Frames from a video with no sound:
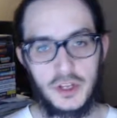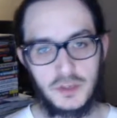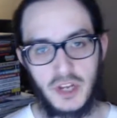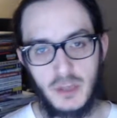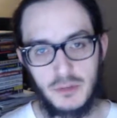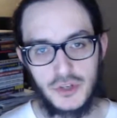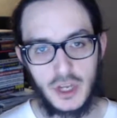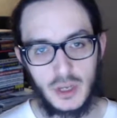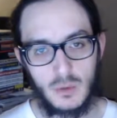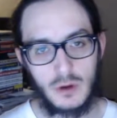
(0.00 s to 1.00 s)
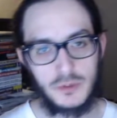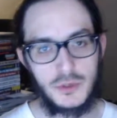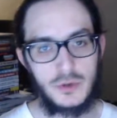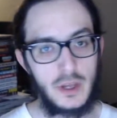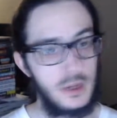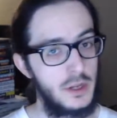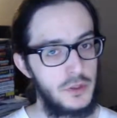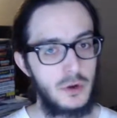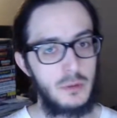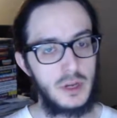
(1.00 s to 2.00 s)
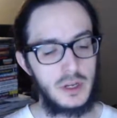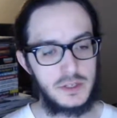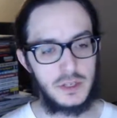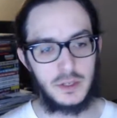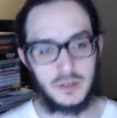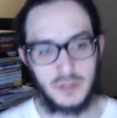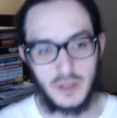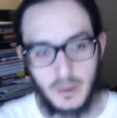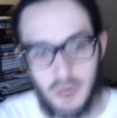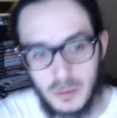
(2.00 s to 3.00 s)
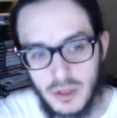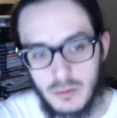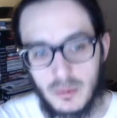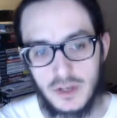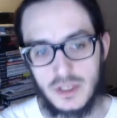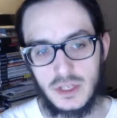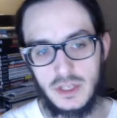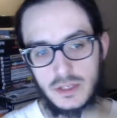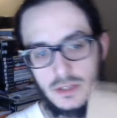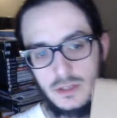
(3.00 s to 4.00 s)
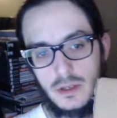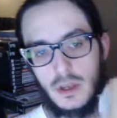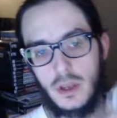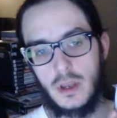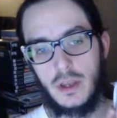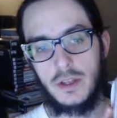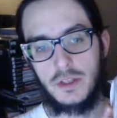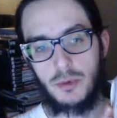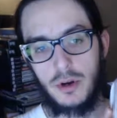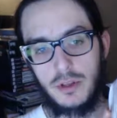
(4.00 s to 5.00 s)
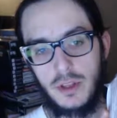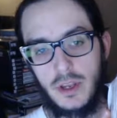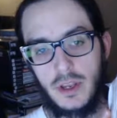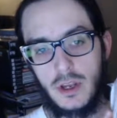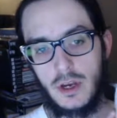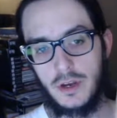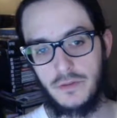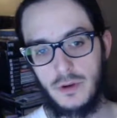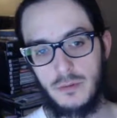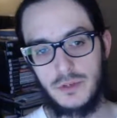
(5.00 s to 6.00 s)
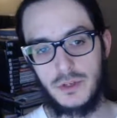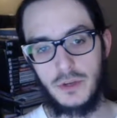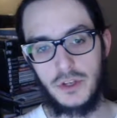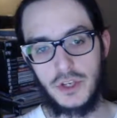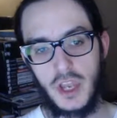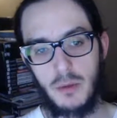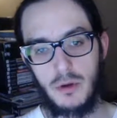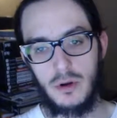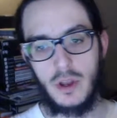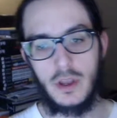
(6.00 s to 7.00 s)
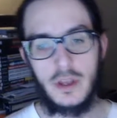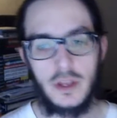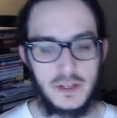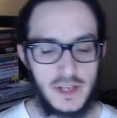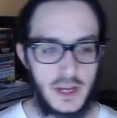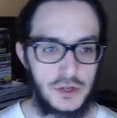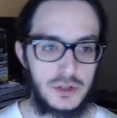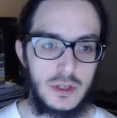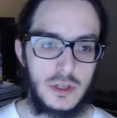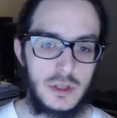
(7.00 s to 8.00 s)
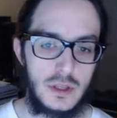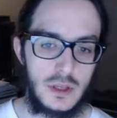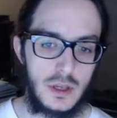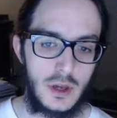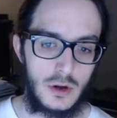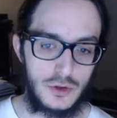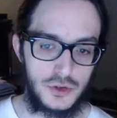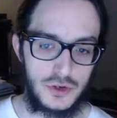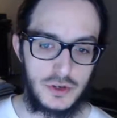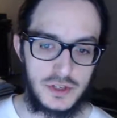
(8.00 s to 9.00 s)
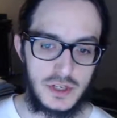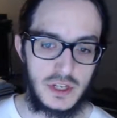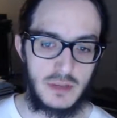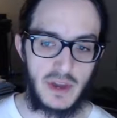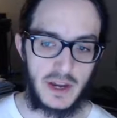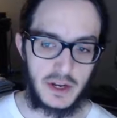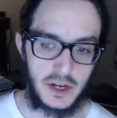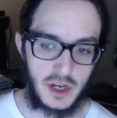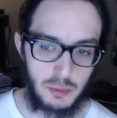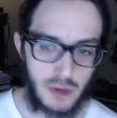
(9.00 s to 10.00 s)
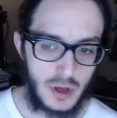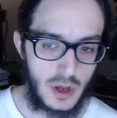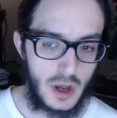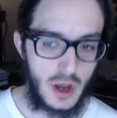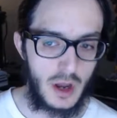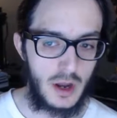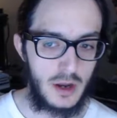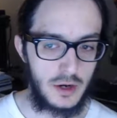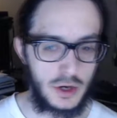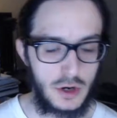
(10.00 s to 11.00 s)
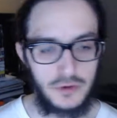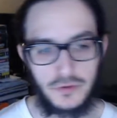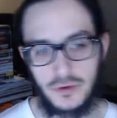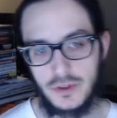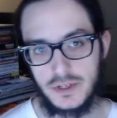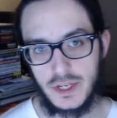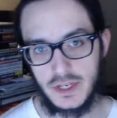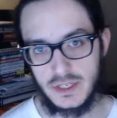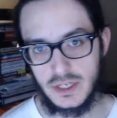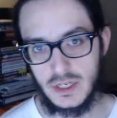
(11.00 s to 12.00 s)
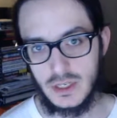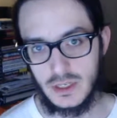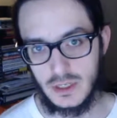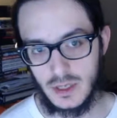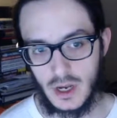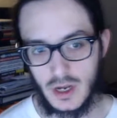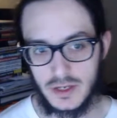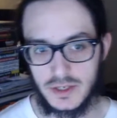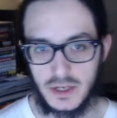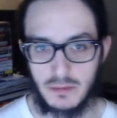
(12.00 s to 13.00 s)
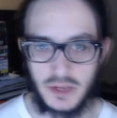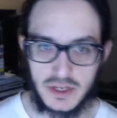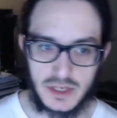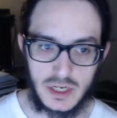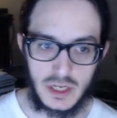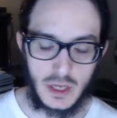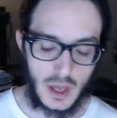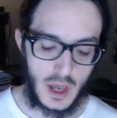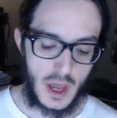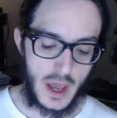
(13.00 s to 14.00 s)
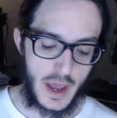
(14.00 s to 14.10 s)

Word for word: Greetings, my name is Jay and welcome to yet another unboxing. Today I'm going to be unboxing this. It's a product that I got from Stone Age Gamer. It is actually the Ultra CD backup uh, cart for the Sega CD, uh, Sega Mega CD.